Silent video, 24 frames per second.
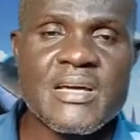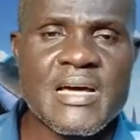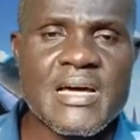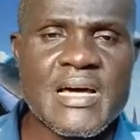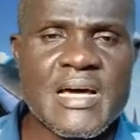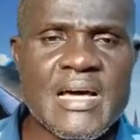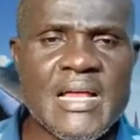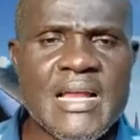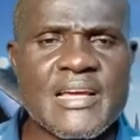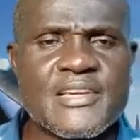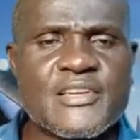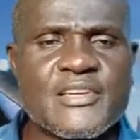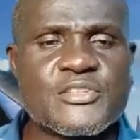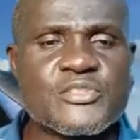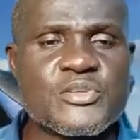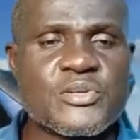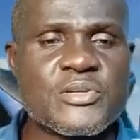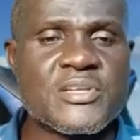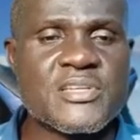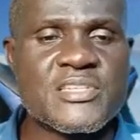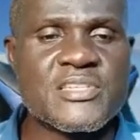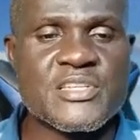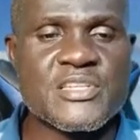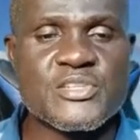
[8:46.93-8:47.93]
I'd like you to
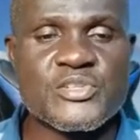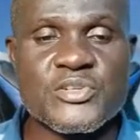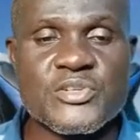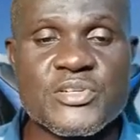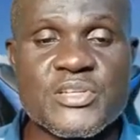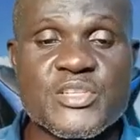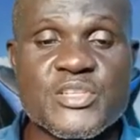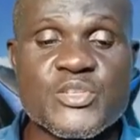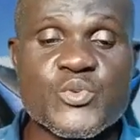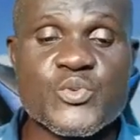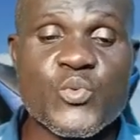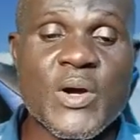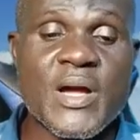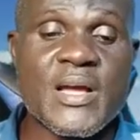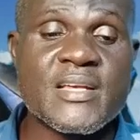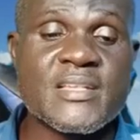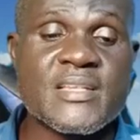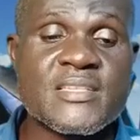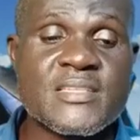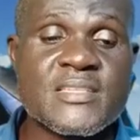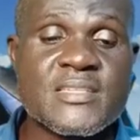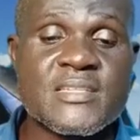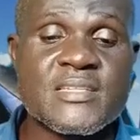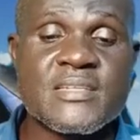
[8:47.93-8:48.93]
listen to this
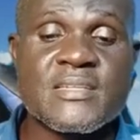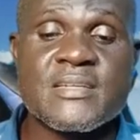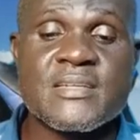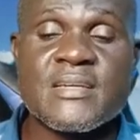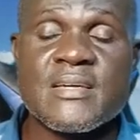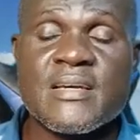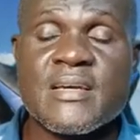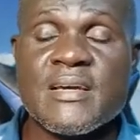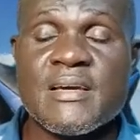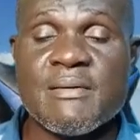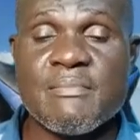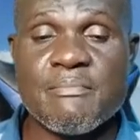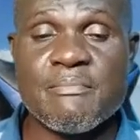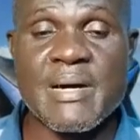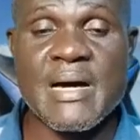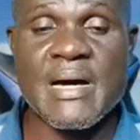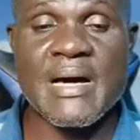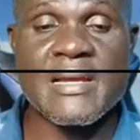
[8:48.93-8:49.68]
white man